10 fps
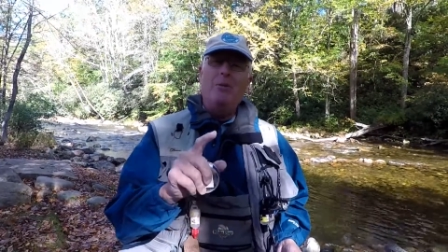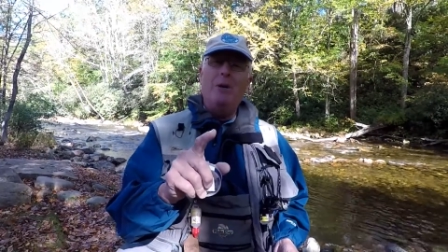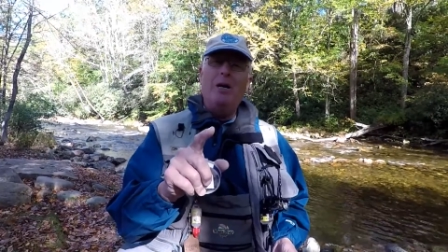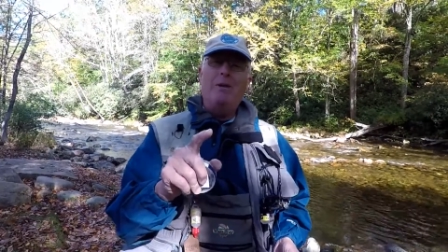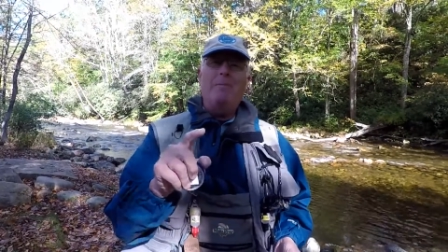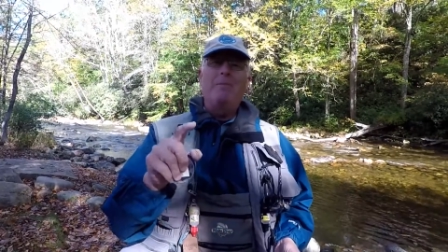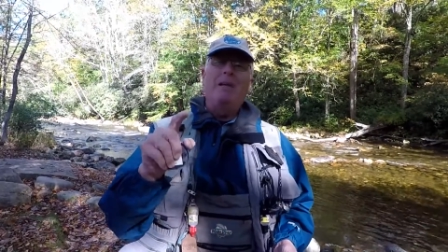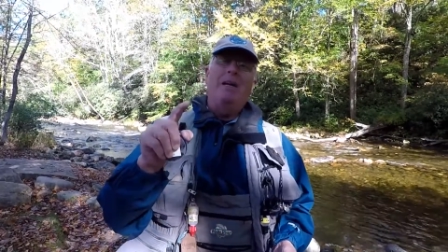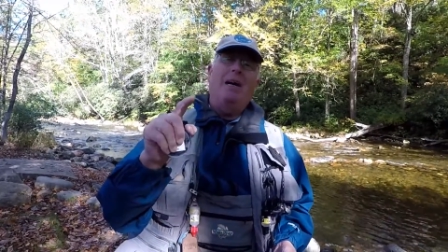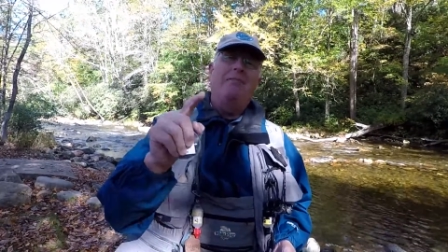Well,
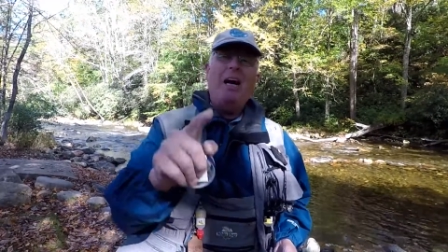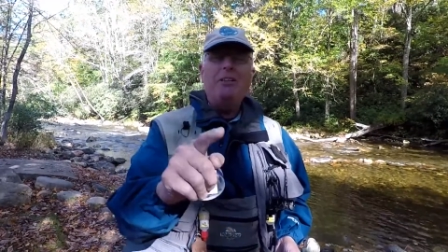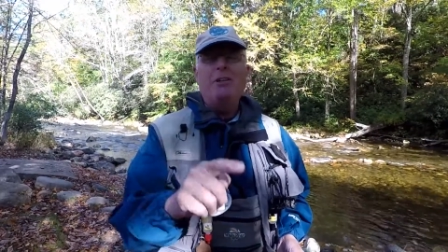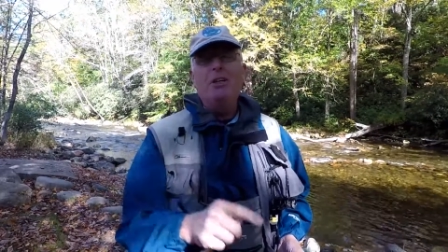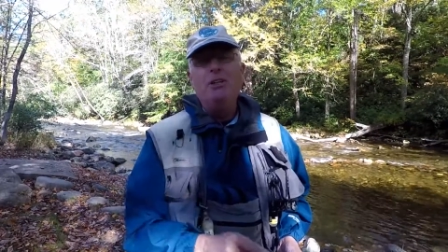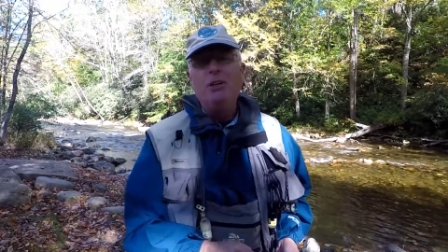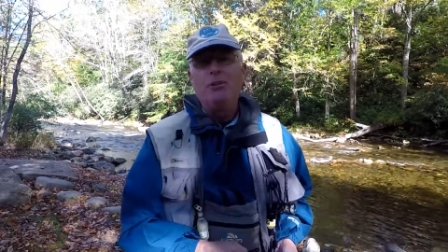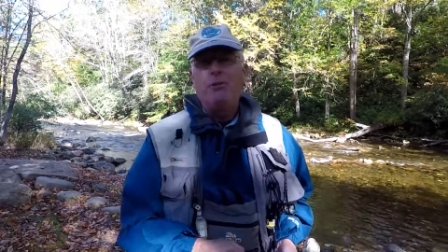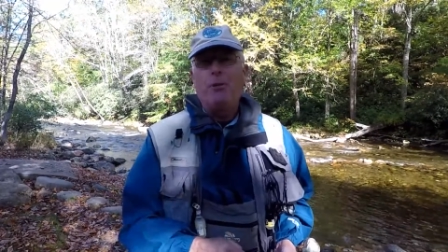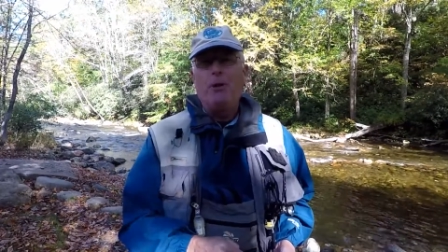I've got good
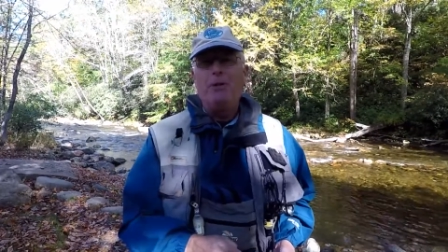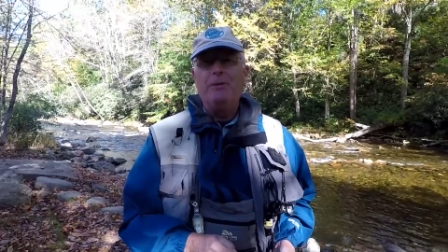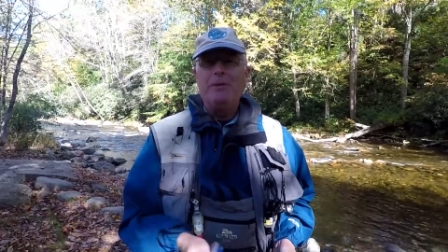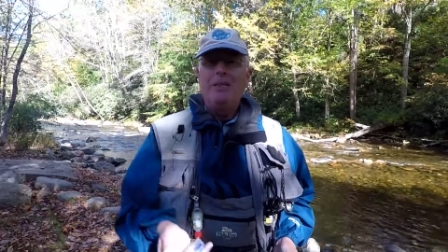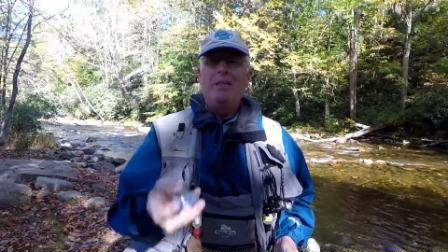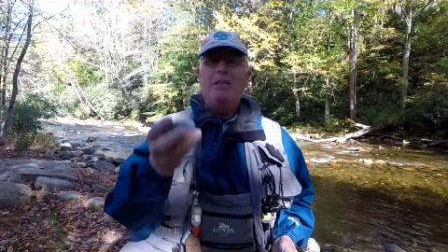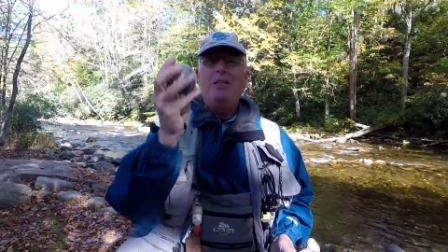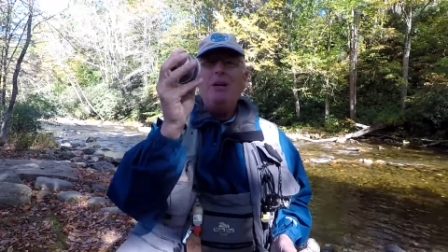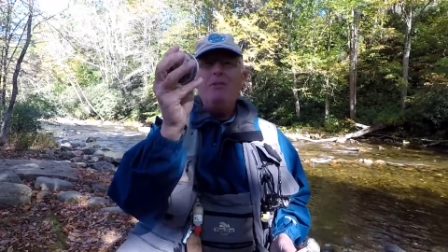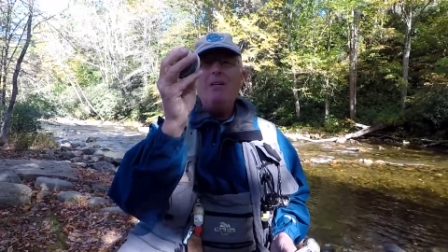news for you.
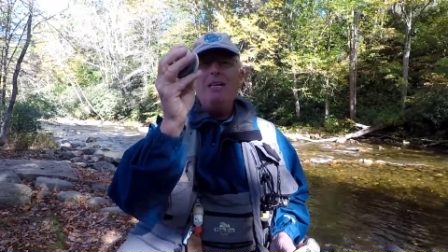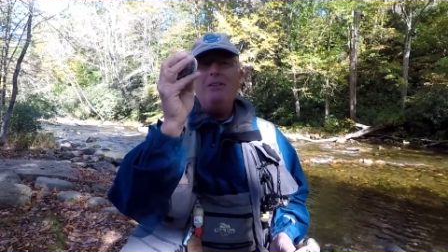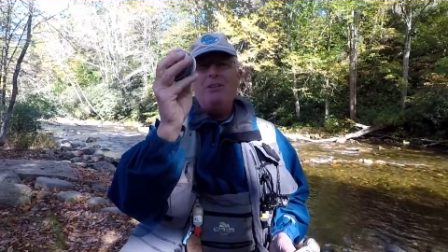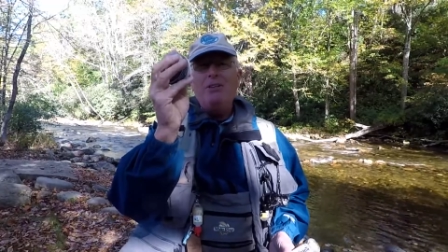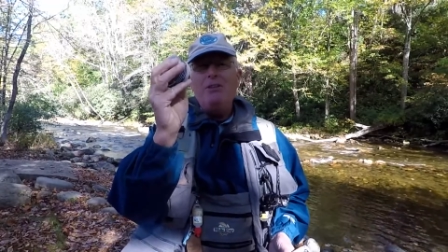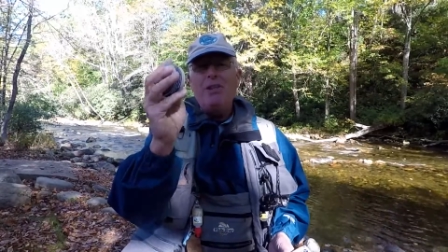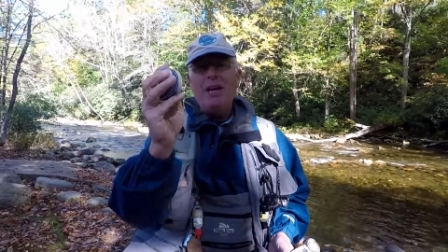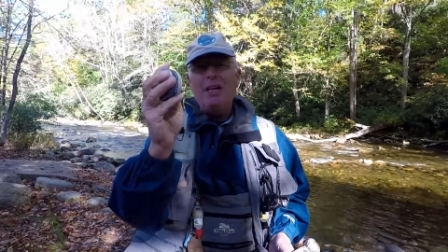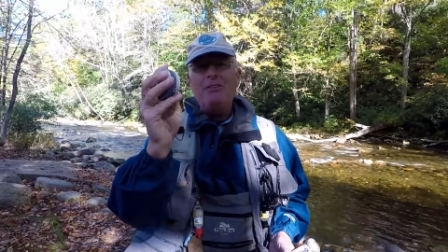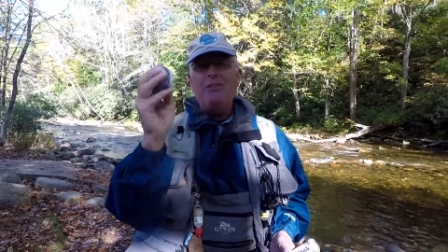You don't need to do
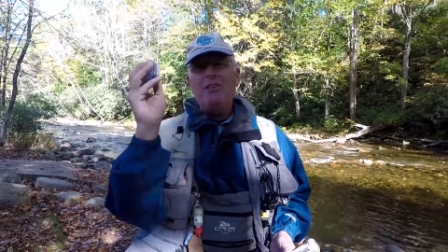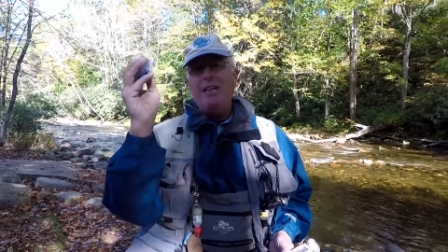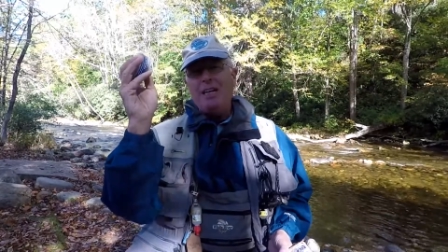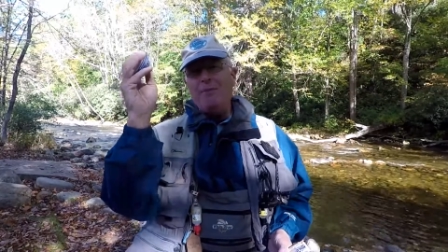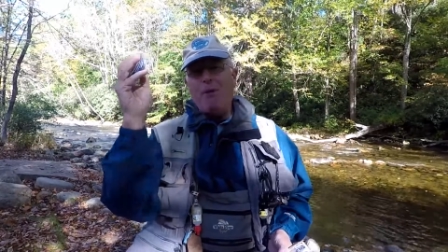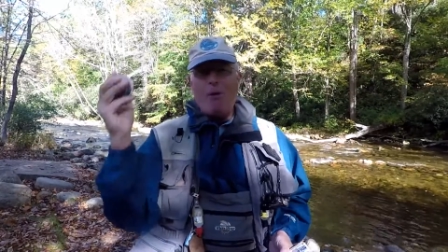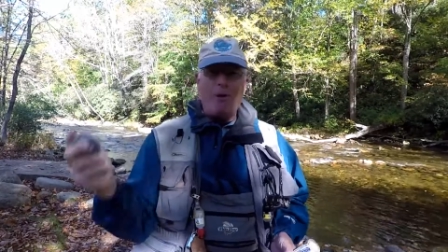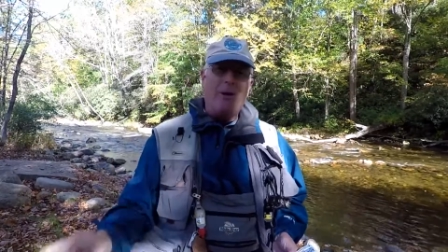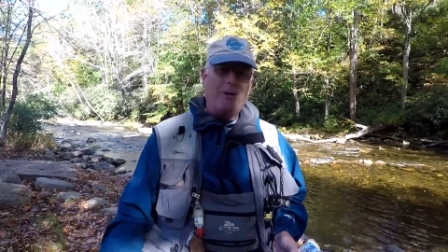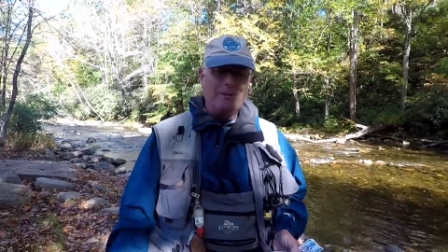this
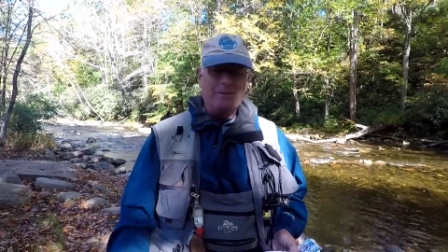anymore.